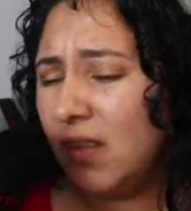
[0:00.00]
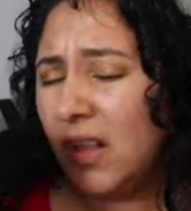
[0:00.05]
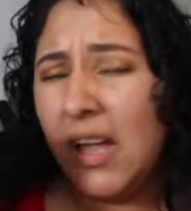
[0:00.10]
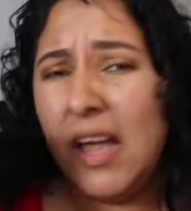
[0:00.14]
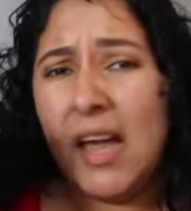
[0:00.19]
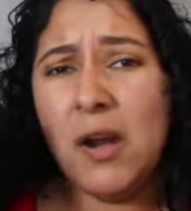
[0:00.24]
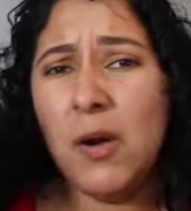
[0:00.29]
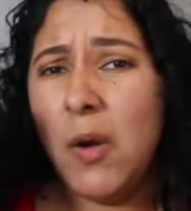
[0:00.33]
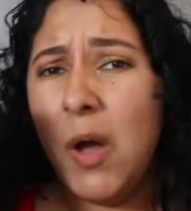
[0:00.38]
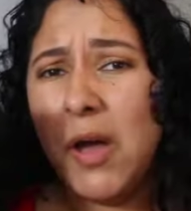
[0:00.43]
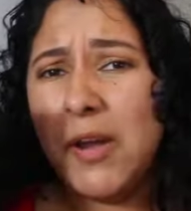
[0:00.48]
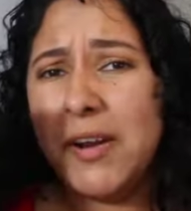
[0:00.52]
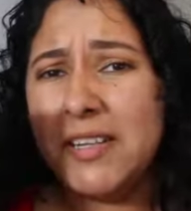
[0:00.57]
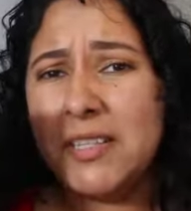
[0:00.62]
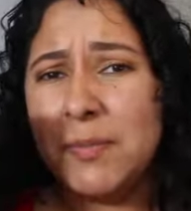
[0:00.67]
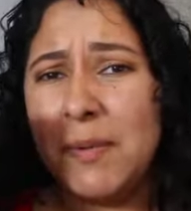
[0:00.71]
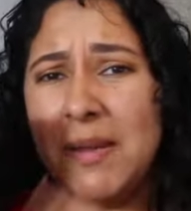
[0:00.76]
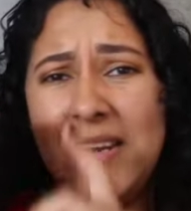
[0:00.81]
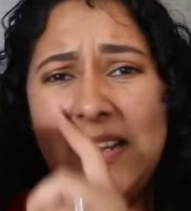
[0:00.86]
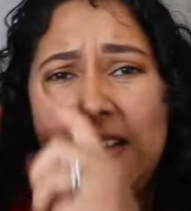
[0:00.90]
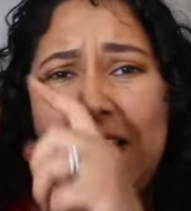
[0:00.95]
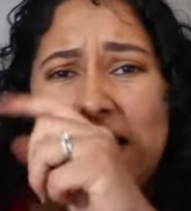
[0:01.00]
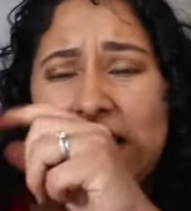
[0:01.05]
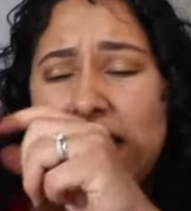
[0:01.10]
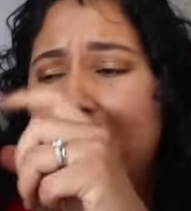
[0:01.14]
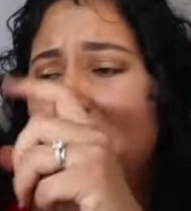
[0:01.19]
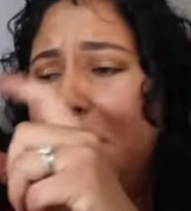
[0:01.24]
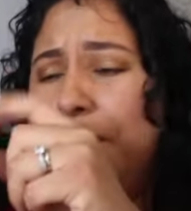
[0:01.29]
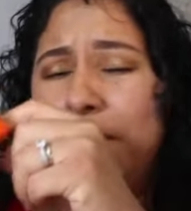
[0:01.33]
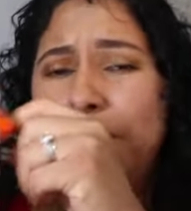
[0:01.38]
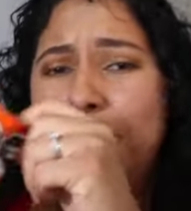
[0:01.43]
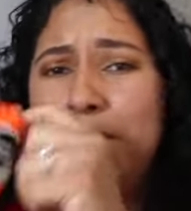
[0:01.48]
I don't know how to explain it. Like
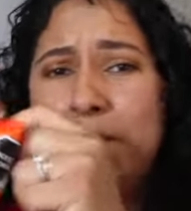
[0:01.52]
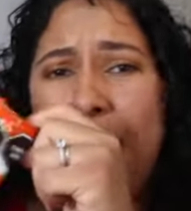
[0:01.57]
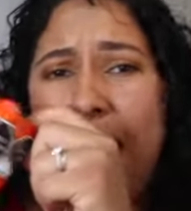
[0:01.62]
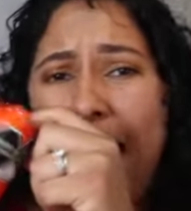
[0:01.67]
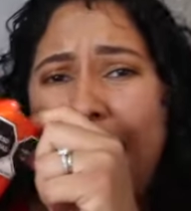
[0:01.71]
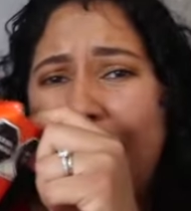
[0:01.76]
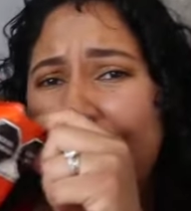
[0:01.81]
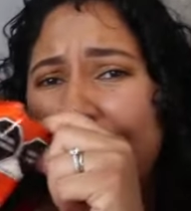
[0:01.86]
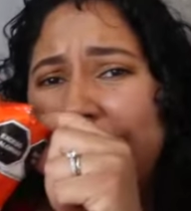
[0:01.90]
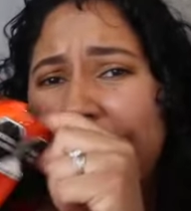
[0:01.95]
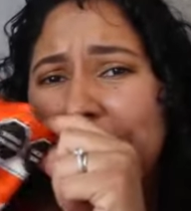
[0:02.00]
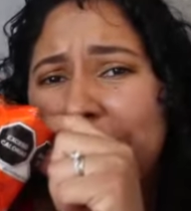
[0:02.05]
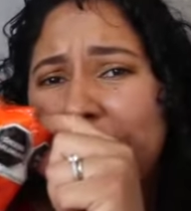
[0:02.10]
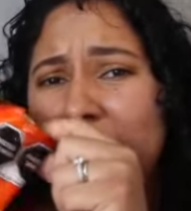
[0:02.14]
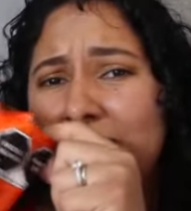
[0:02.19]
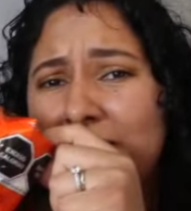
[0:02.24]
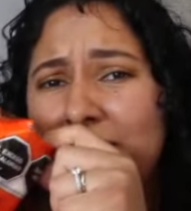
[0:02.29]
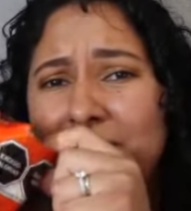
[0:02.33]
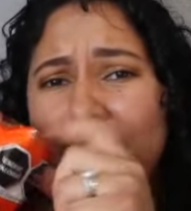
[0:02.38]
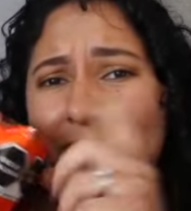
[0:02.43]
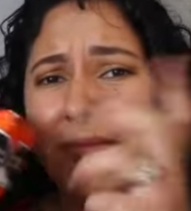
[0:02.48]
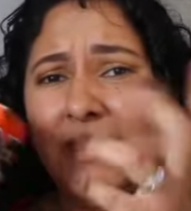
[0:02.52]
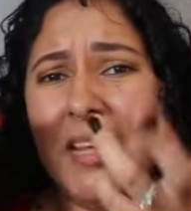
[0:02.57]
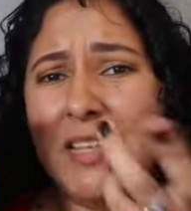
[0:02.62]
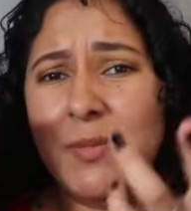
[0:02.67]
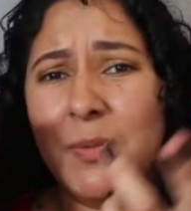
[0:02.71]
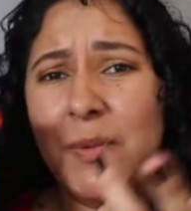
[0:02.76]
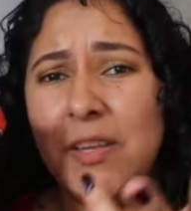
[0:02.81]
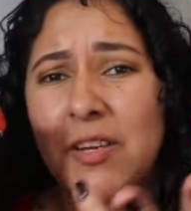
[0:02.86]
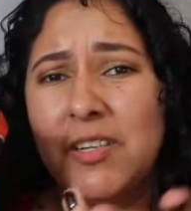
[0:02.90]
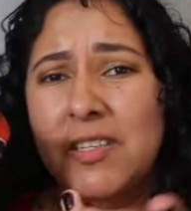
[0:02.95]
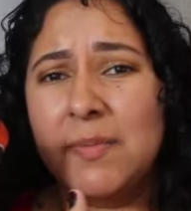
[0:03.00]
the bag, that's
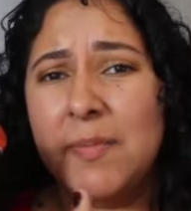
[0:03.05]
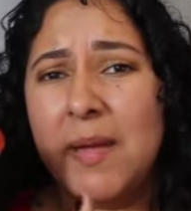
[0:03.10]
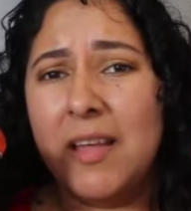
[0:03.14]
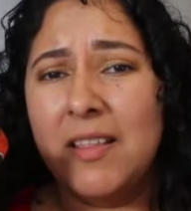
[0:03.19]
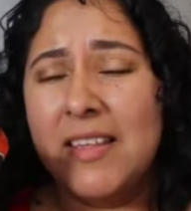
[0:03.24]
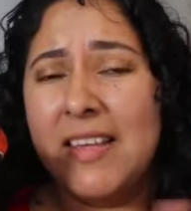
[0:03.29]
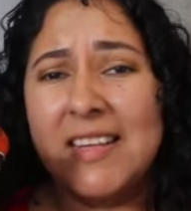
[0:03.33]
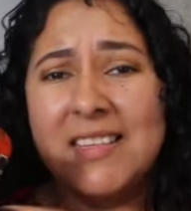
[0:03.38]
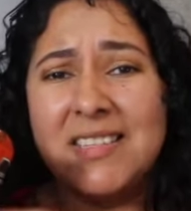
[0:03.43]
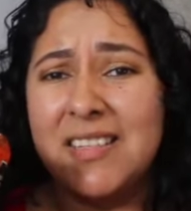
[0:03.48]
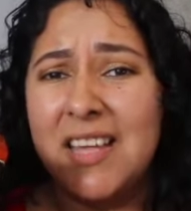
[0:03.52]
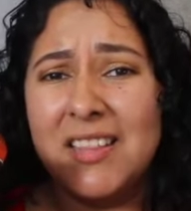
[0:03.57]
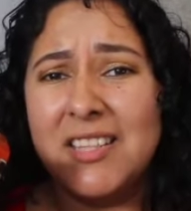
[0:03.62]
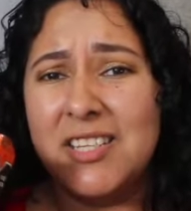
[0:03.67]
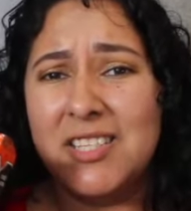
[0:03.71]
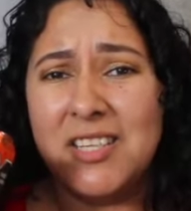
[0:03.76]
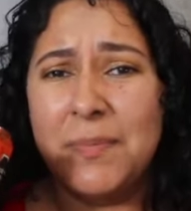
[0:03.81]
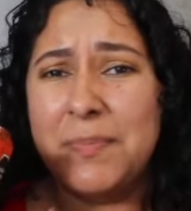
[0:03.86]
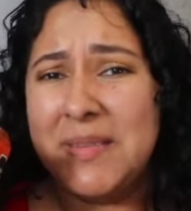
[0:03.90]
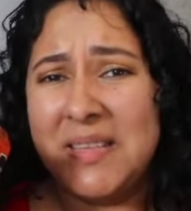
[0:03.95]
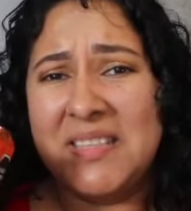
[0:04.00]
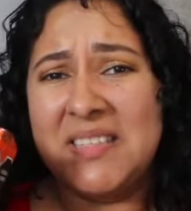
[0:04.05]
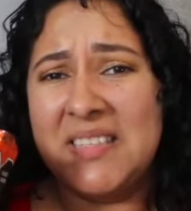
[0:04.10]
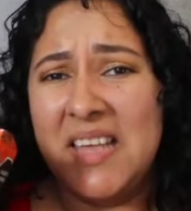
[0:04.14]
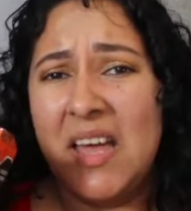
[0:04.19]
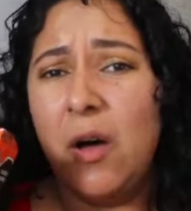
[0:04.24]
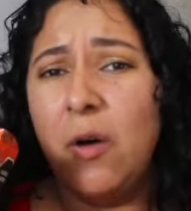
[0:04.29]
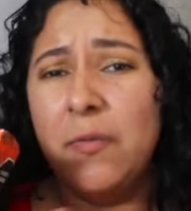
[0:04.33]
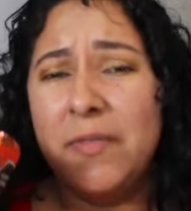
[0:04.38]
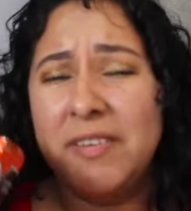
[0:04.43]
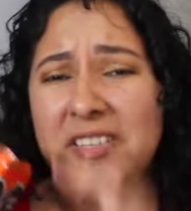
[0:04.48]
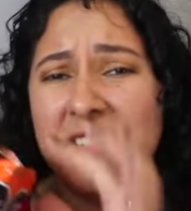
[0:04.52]
what you're smelling. It's not the chips
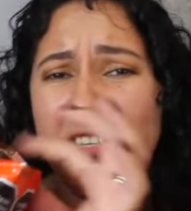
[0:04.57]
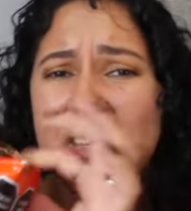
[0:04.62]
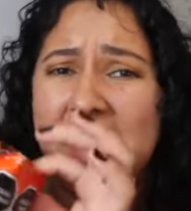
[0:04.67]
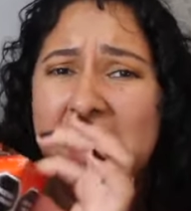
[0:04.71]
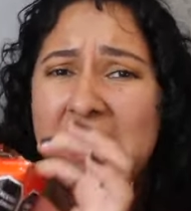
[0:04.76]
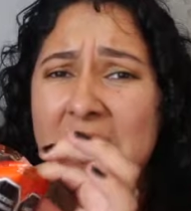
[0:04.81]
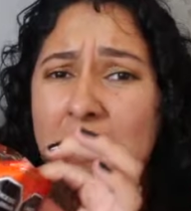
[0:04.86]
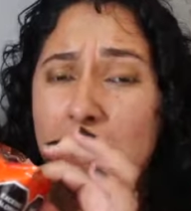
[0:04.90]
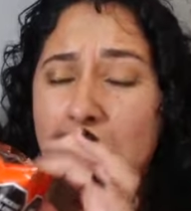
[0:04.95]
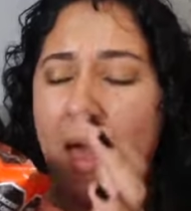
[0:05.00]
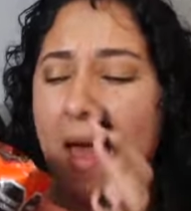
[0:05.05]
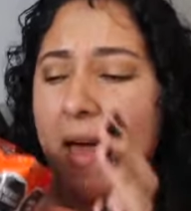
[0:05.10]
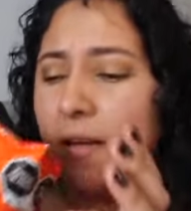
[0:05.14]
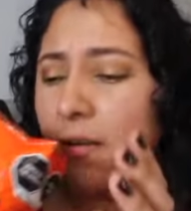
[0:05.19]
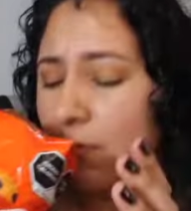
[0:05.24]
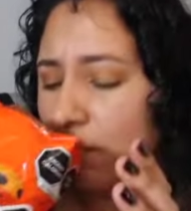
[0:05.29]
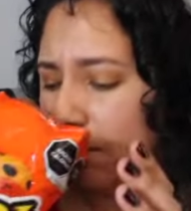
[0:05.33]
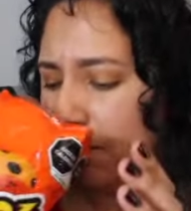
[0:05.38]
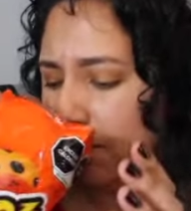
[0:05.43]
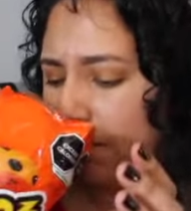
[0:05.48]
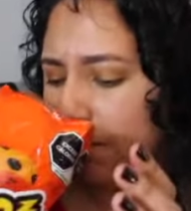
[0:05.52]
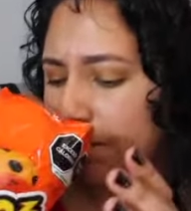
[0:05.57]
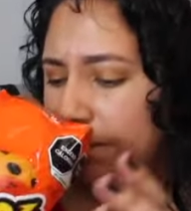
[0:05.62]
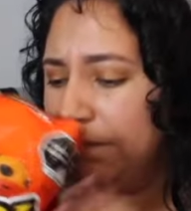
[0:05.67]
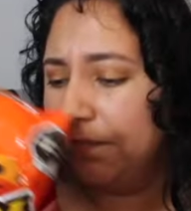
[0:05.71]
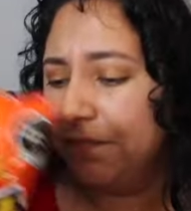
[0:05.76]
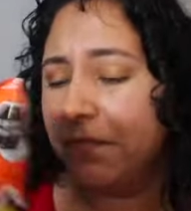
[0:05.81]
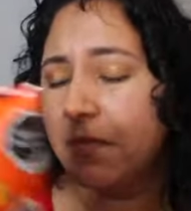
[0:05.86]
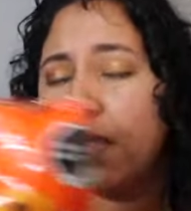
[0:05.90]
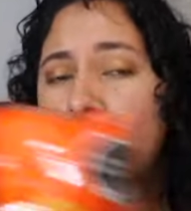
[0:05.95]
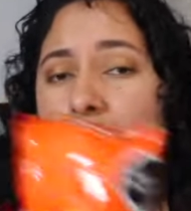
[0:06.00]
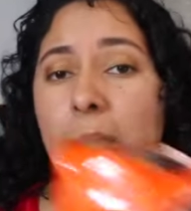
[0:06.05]
itself, it's just like the bag.
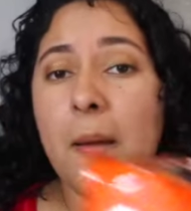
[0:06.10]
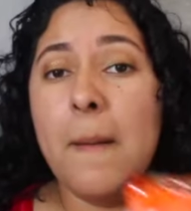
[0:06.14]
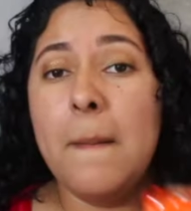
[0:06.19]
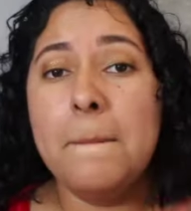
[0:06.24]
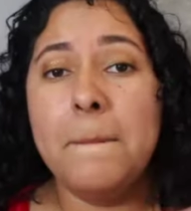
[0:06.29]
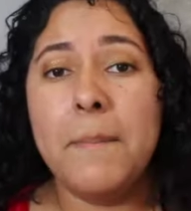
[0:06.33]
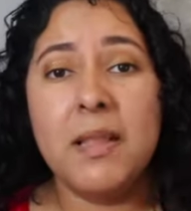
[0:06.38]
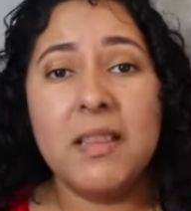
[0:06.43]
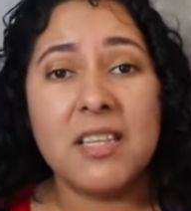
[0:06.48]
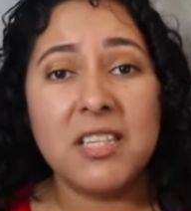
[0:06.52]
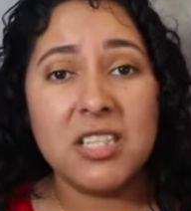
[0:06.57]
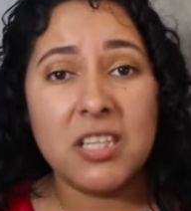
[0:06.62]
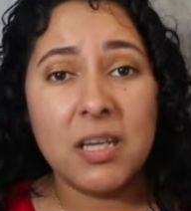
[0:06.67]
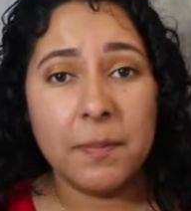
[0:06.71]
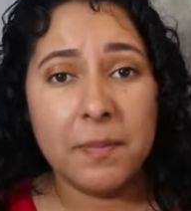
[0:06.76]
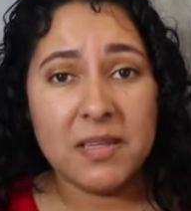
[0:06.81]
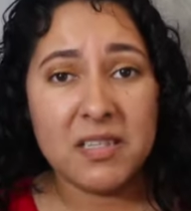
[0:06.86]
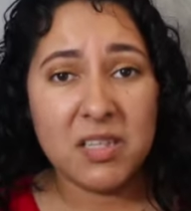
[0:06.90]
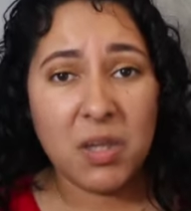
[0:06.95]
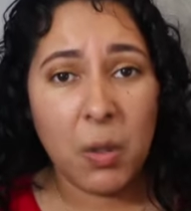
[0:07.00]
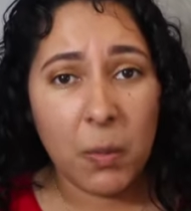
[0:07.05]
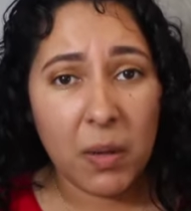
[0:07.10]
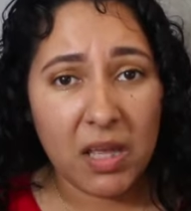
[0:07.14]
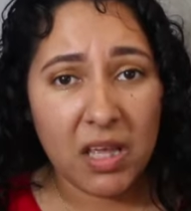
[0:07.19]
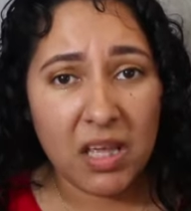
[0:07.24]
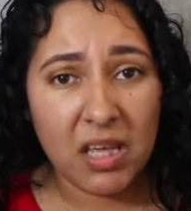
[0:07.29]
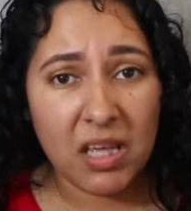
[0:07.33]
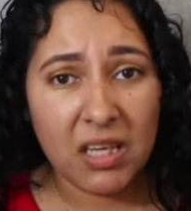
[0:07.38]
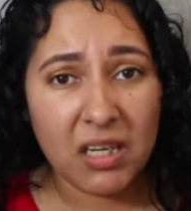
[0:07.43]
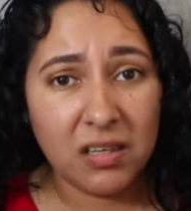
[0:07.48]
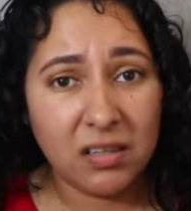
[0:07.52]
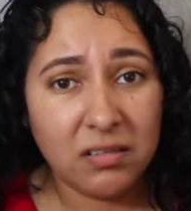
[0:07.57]
But the chip is so good.